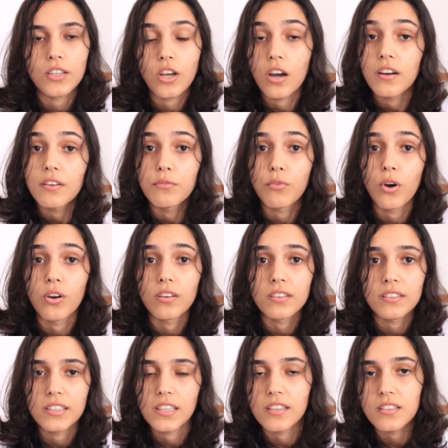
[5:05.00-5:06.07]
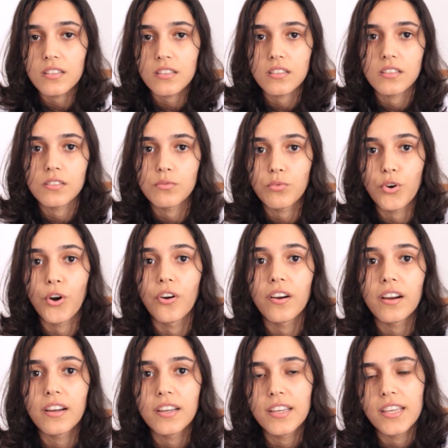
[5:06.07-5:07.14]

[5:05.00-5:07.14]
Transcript: got it wrong, the answer is wrong,